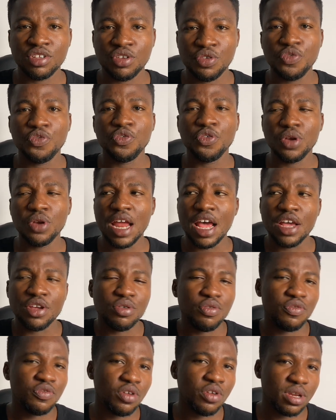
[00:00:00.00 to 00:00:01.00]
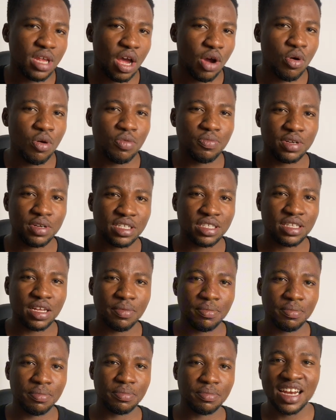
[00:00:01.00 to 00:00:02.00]
You feel like you've not accomplished
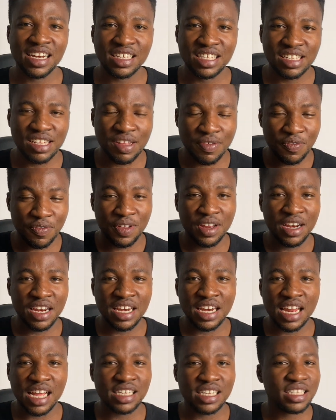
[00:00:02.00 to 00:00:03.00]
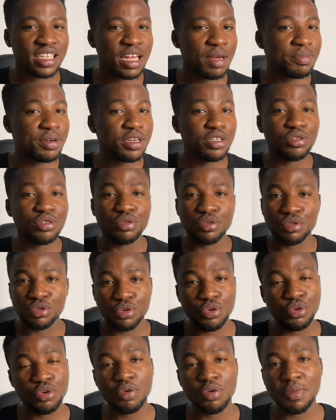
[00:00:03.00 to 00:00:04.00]
something, and this is a feeling that is happening to
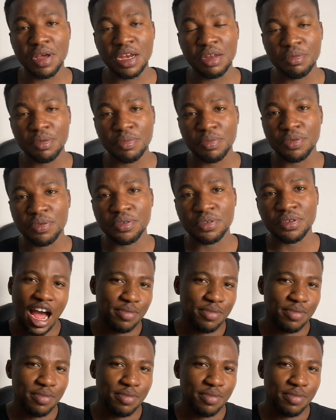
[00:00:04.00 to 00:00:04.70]
so many people.